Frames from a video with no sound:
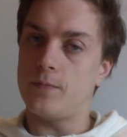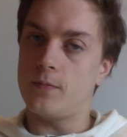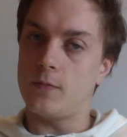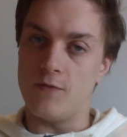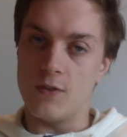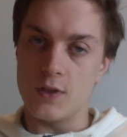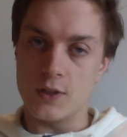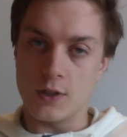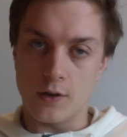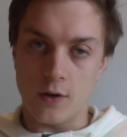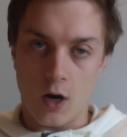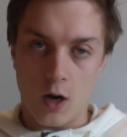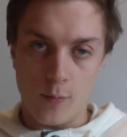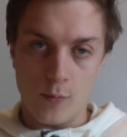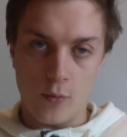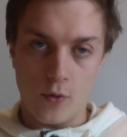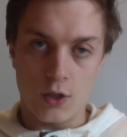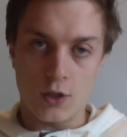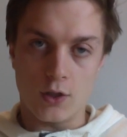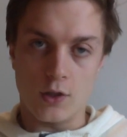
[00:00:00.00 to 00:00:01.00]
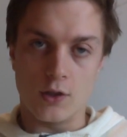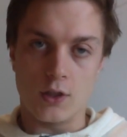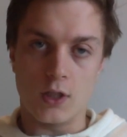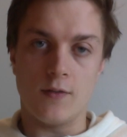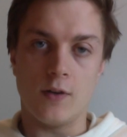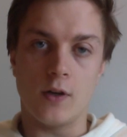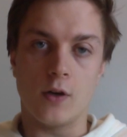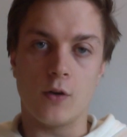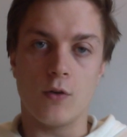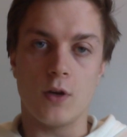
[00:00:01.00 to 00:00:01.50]
Visit
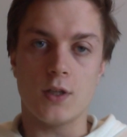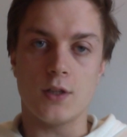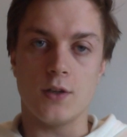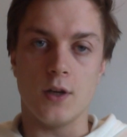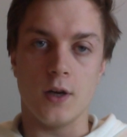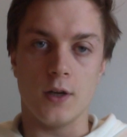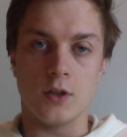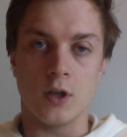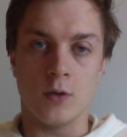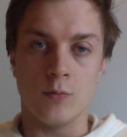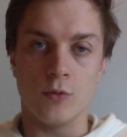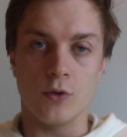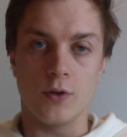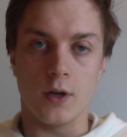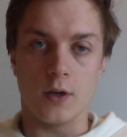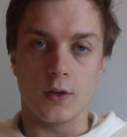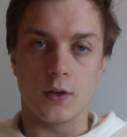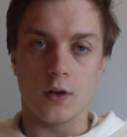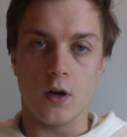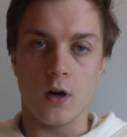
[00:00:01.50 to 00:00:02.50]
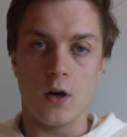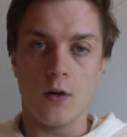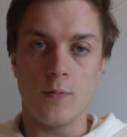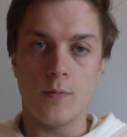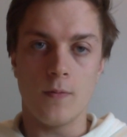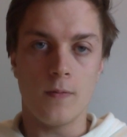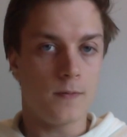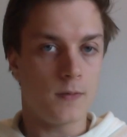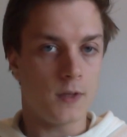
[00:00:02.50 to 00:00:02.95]
operationsavinggrace.tumblr.com.